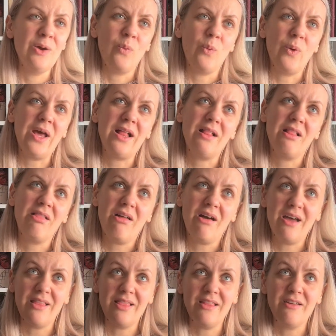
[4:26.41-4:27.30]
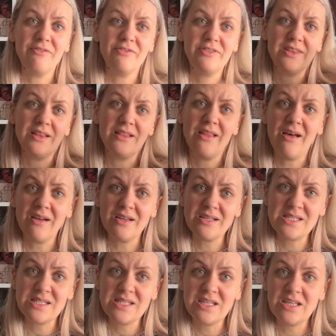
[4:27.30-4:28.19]
well, I loved the
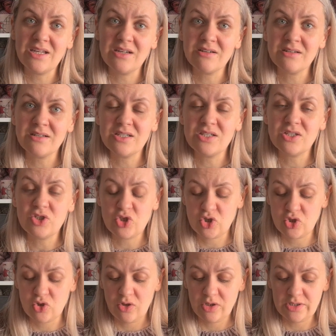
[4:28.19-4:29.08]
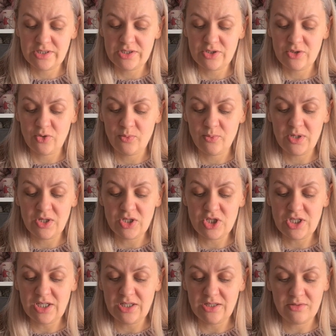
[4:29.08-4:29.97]
last year's shawl so
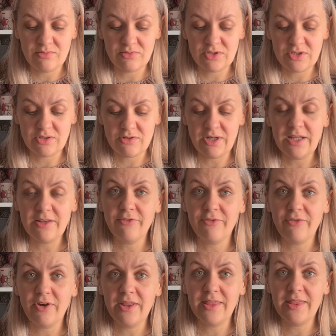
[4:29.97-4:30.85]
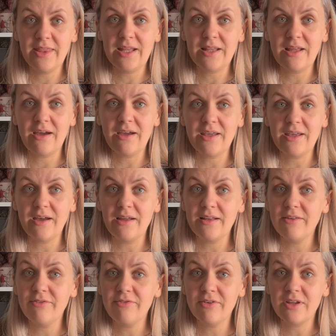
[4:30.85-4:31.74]
much and it was great fun that I
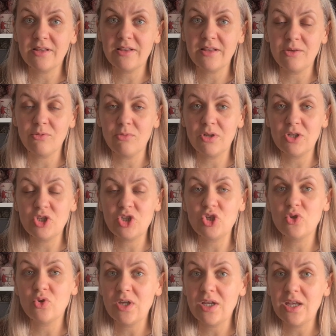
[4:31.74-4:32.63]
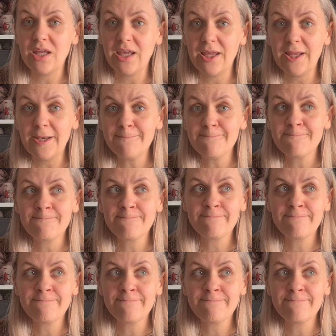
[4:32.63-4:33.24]
definitely want to join in.